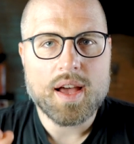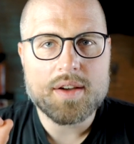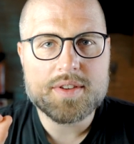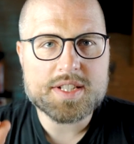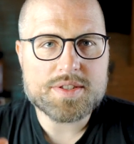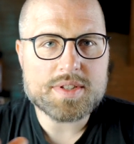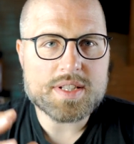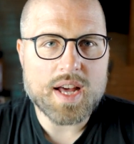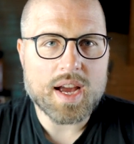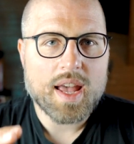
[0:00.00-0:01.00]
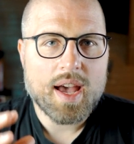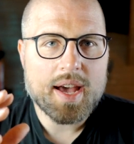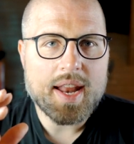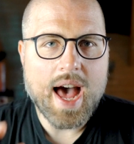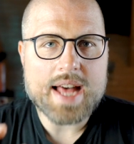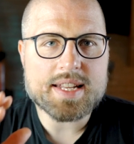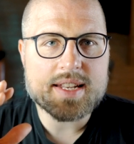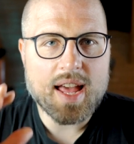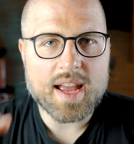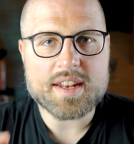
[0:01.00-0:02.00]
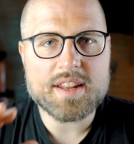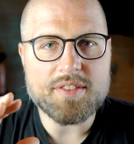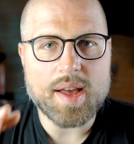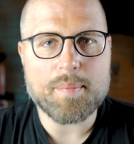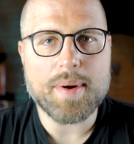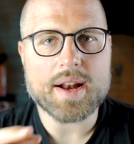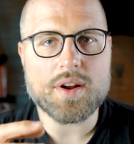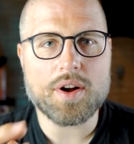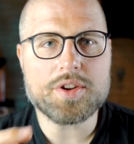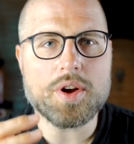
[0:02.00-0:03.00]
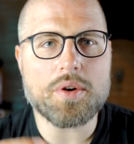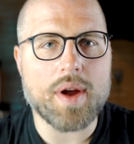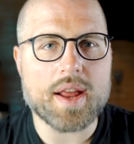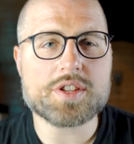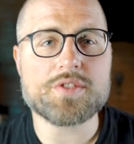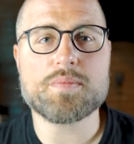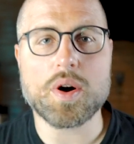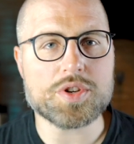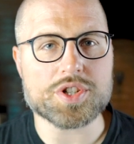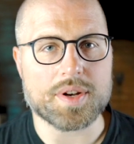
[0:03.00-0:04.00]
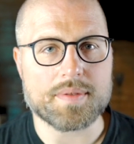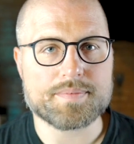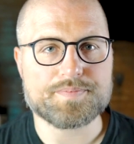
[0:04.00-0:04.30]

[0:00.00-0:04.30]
If it's too snug, it has a negative impact on your range of motion.